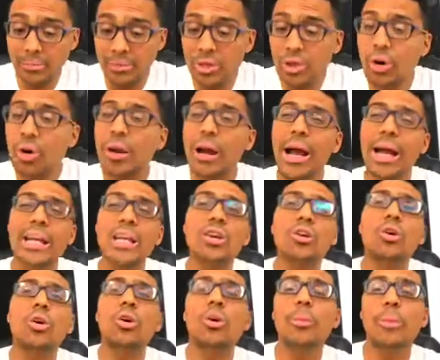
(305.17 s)
I'm sorry. I
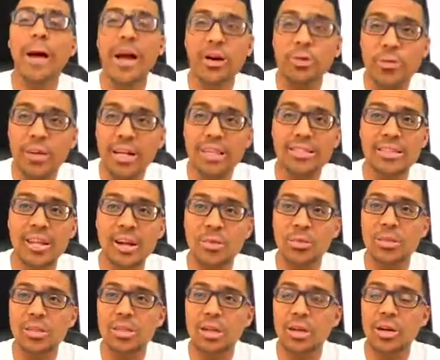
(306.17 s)
didn't call back when I said I
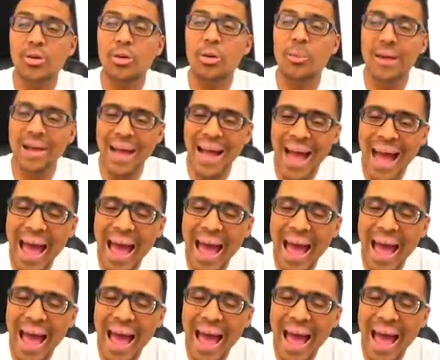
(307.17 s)
was going to call back.